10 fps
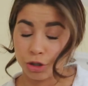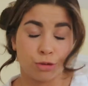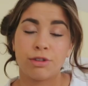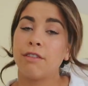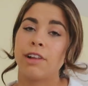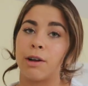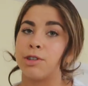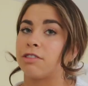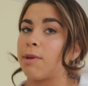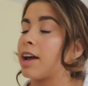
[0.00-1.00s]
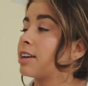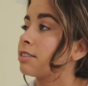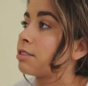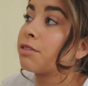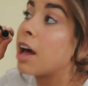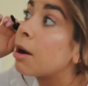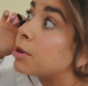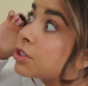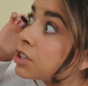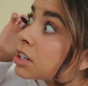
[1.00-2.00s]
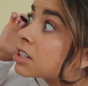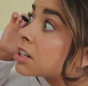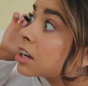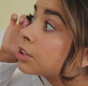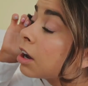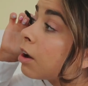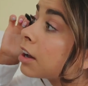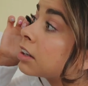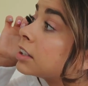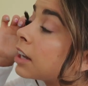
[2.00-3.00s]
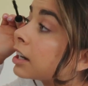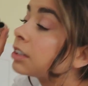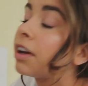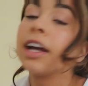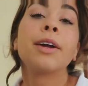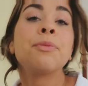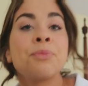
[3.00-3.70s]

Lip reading: a true love language of mine. So that was just so utterly satisfying.